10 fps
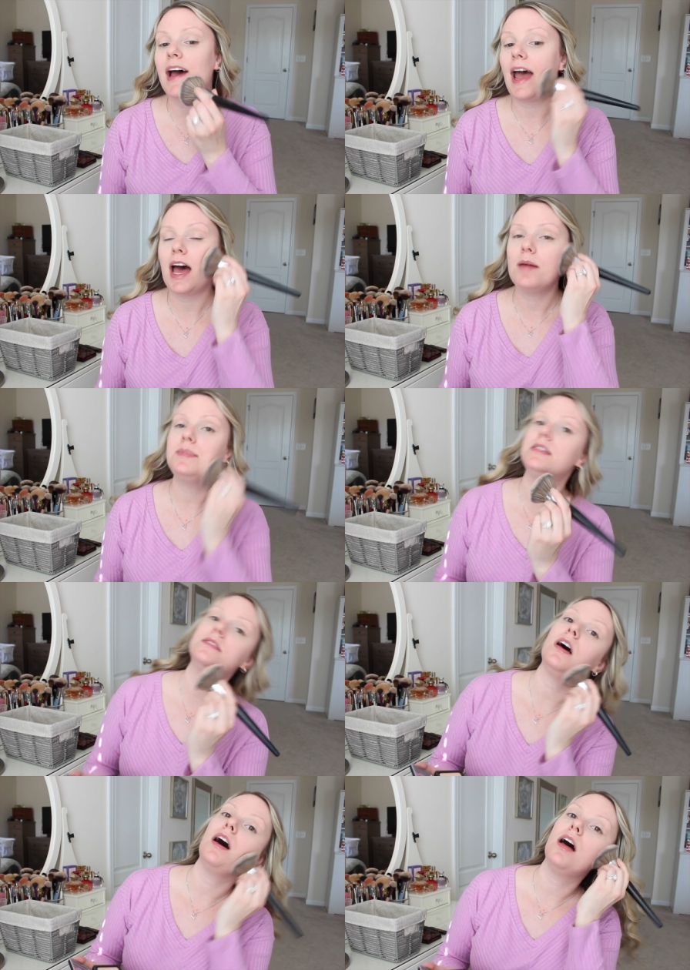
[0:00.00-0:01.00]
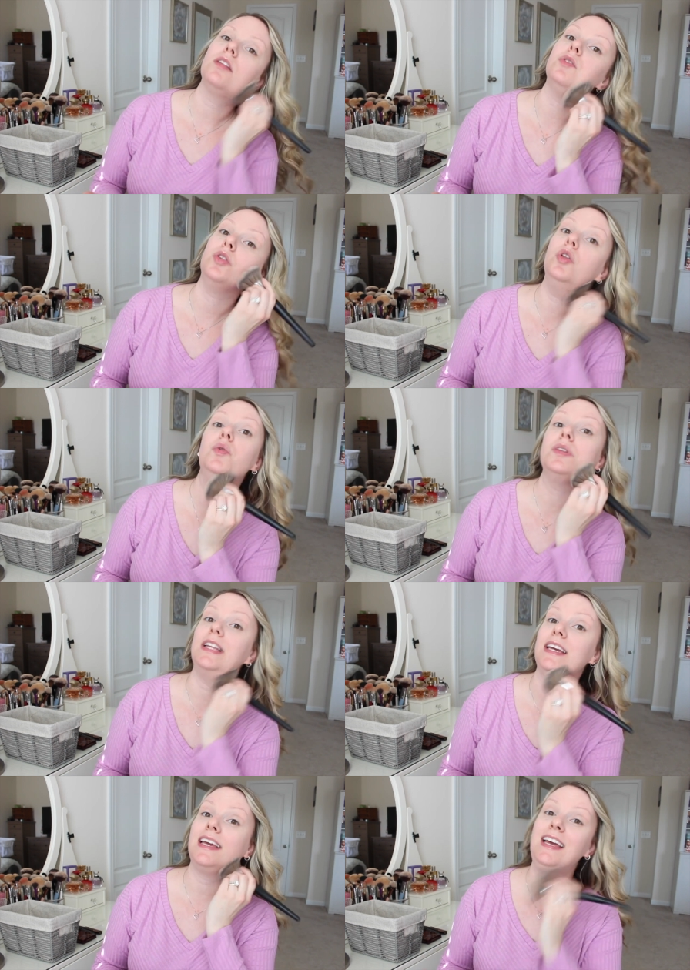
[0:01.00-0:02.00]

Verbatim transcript: Absolutely.